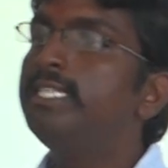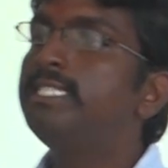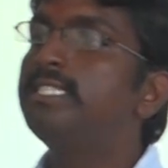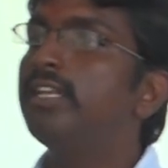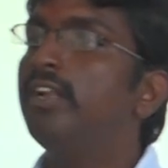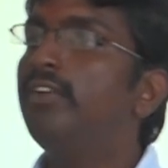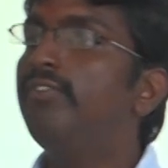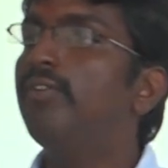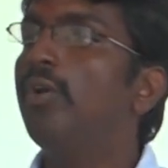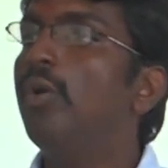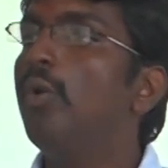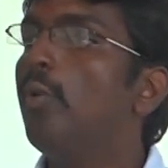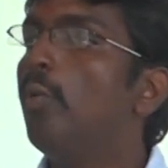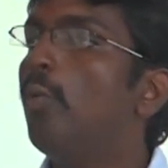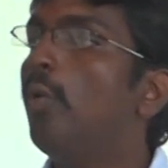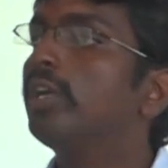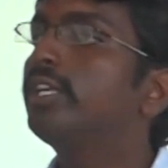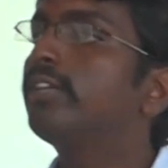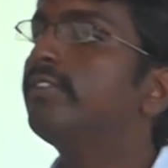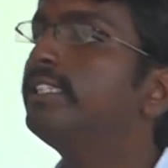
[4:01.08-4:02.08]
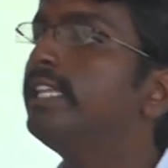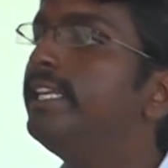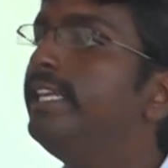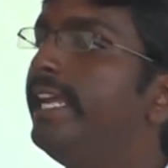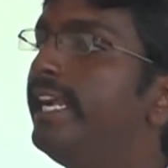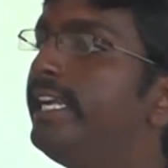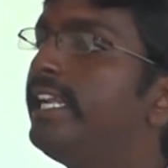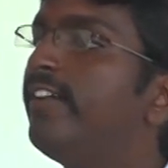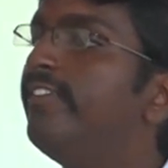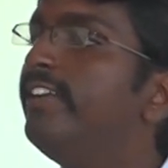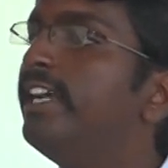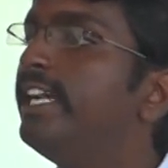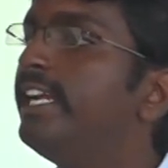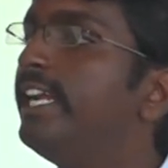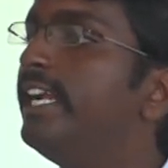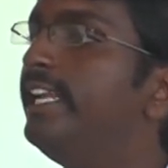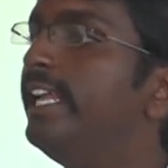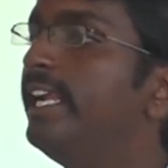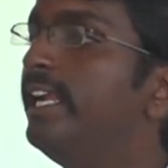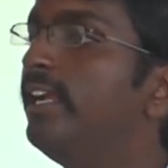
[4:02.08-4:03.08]
itself, whatever the data we are
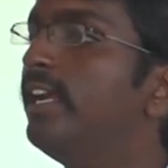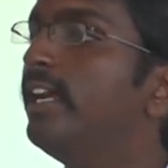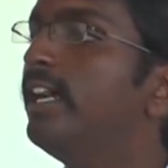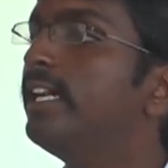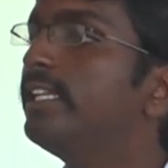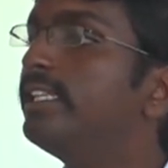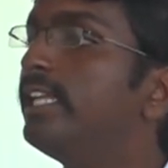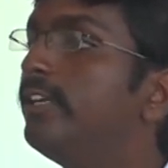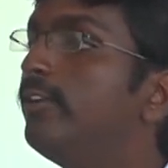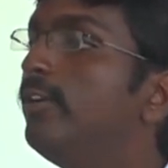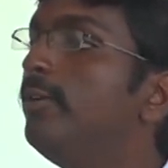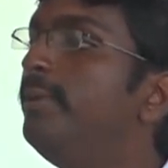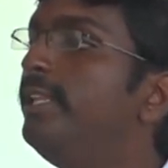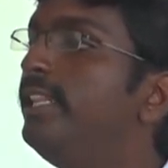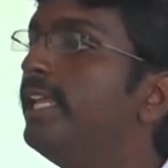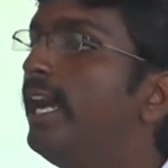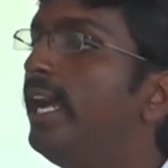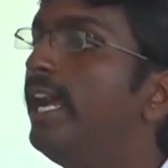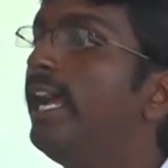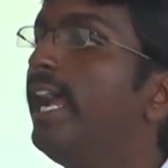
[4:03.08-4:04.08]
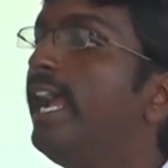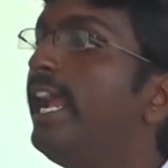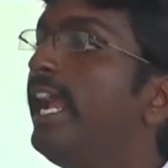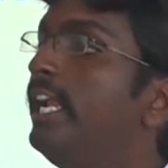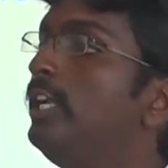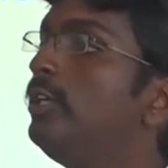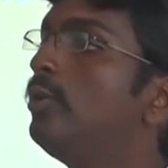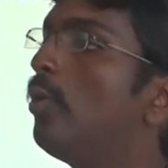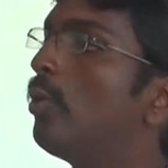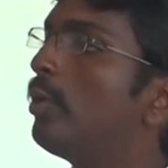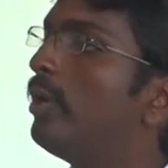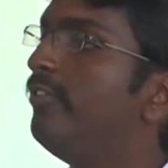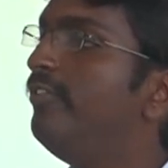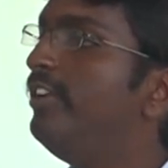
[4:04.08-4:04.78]
getting, that will be the encoded